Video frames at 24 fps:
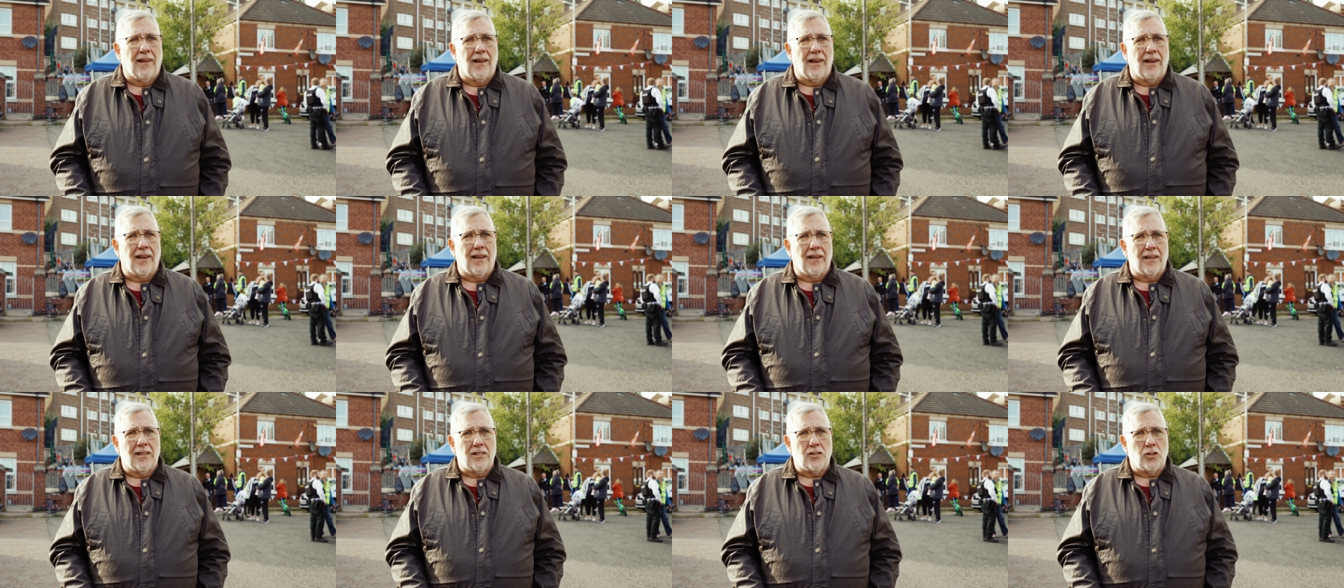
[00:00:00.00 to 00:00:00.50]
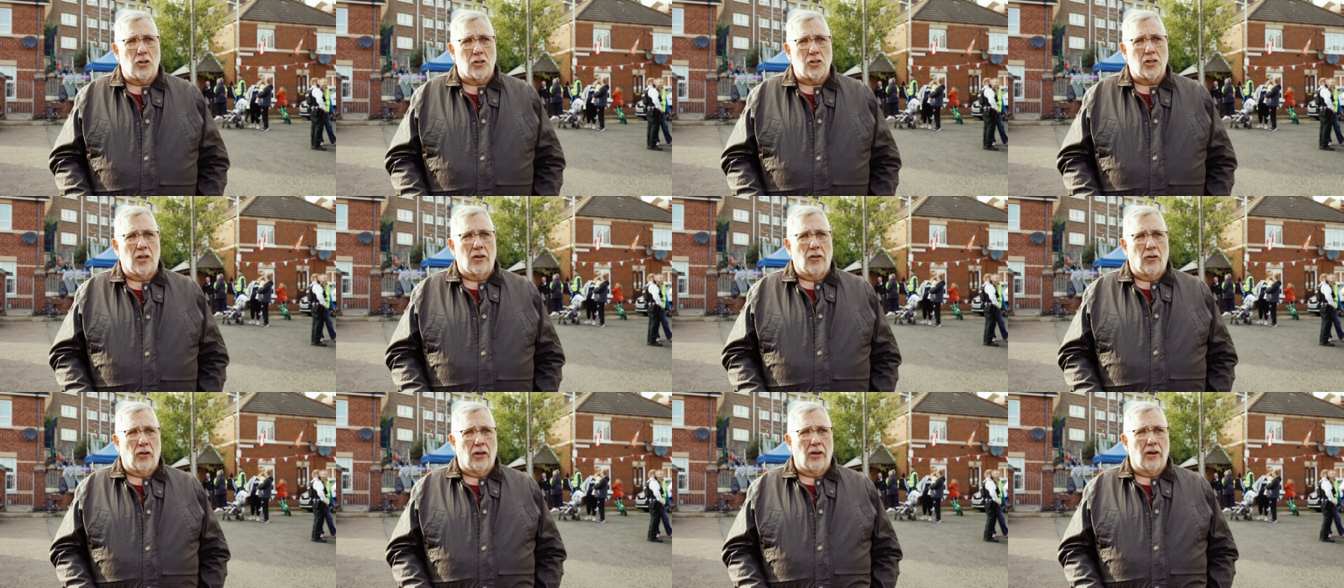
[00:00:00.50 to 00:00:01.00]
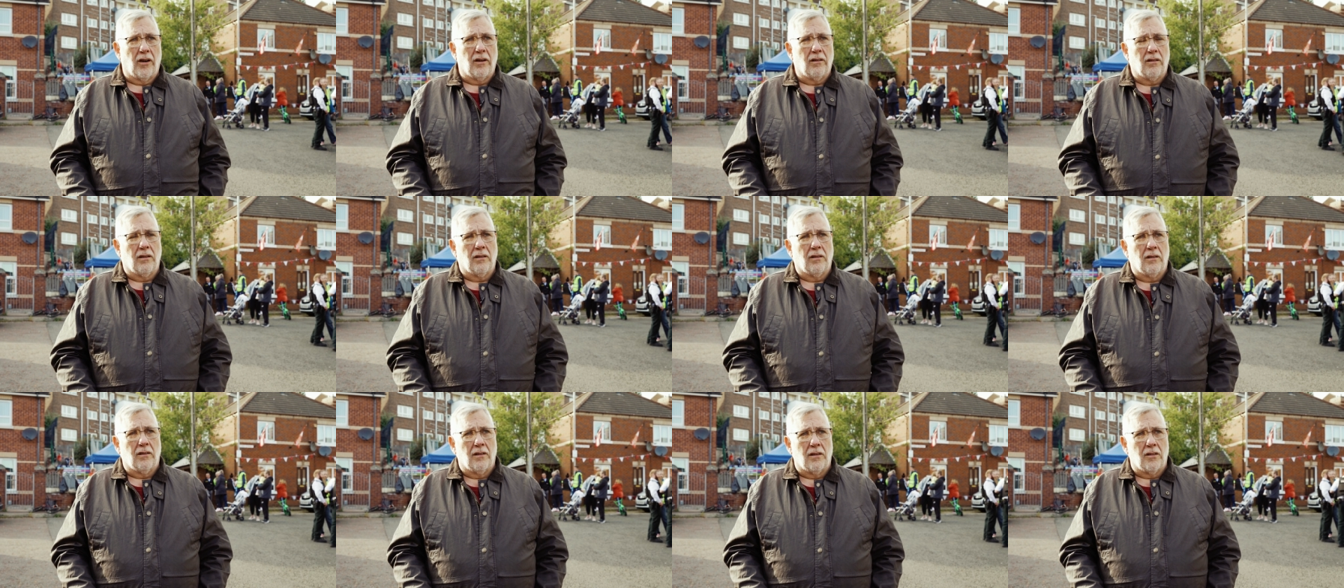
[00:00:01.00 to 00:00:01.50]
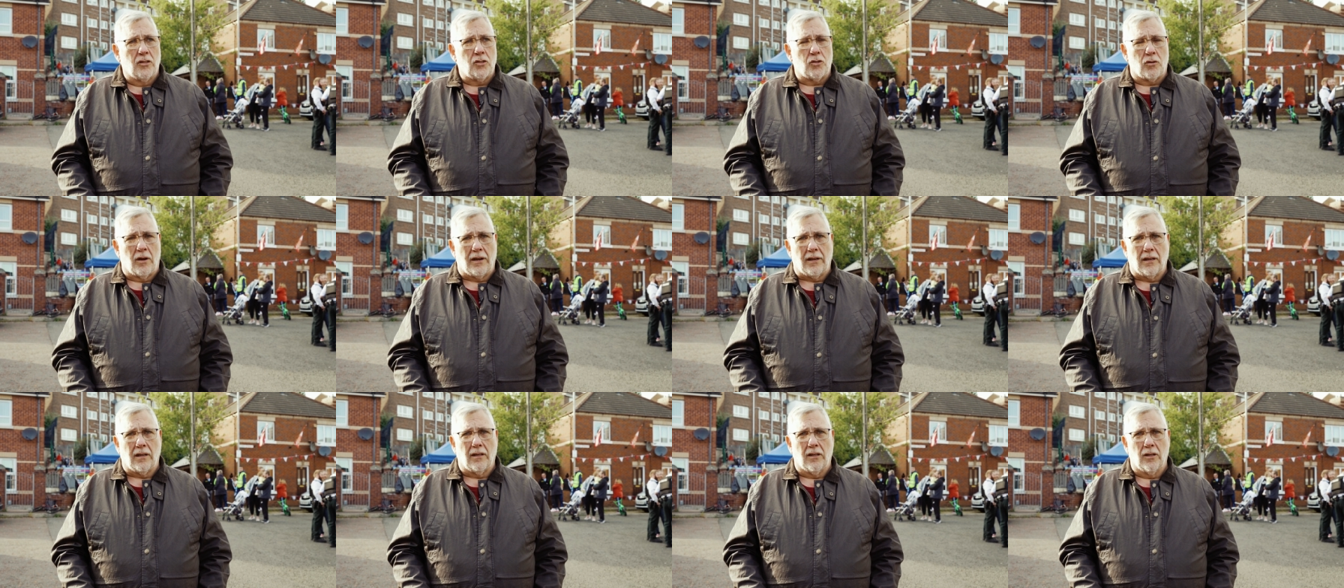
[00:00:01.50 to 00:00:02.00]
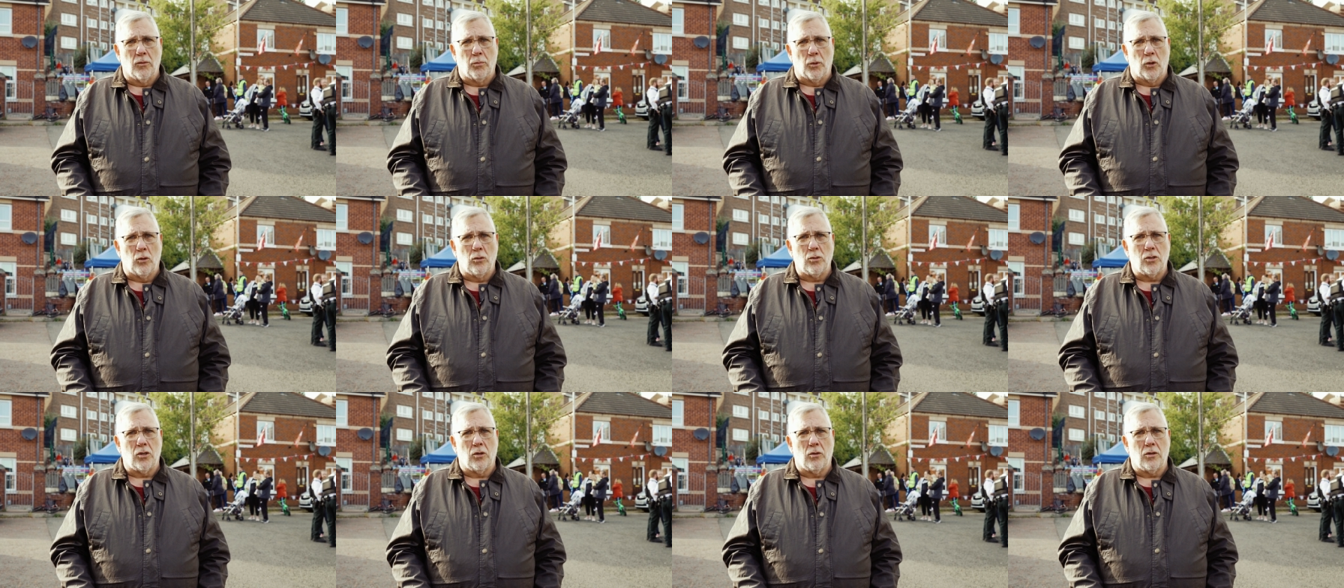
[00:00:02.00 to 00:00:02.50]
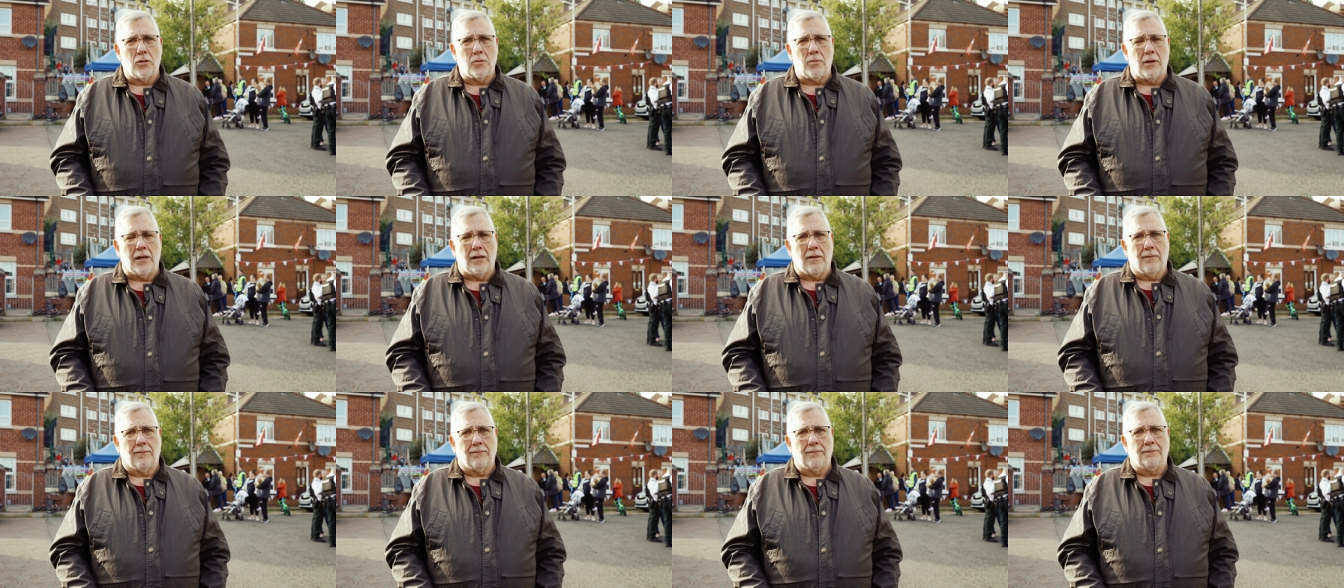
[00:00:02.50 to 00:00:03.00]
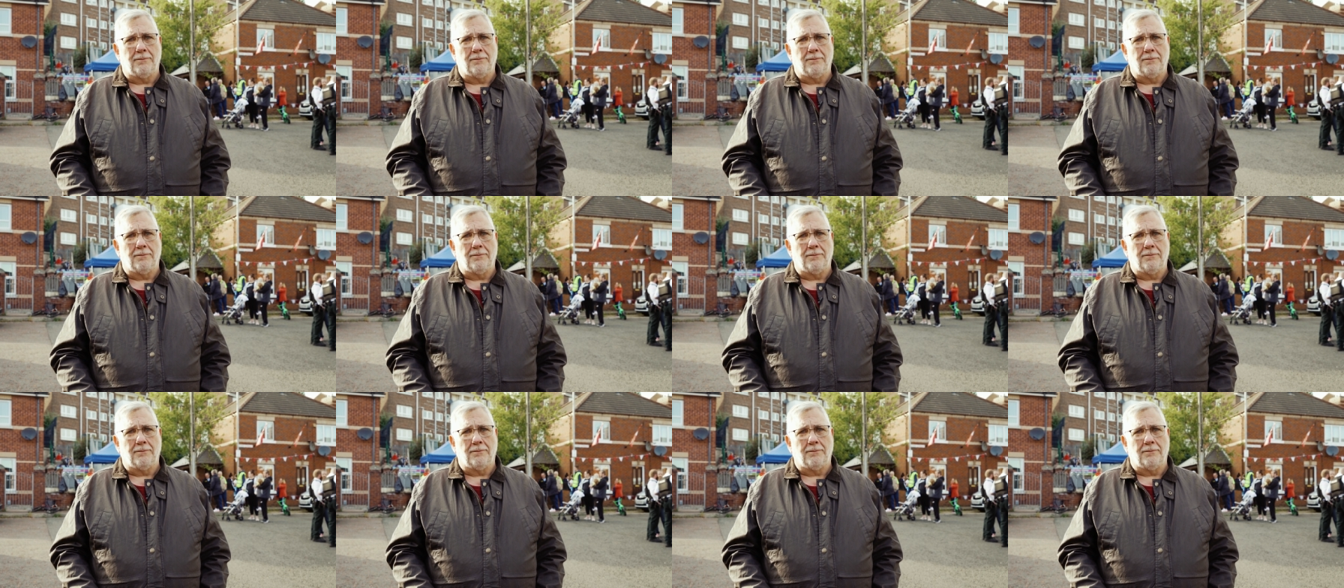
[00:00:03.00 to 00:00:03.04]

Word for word: uh, is just another string to the bow, so to speak.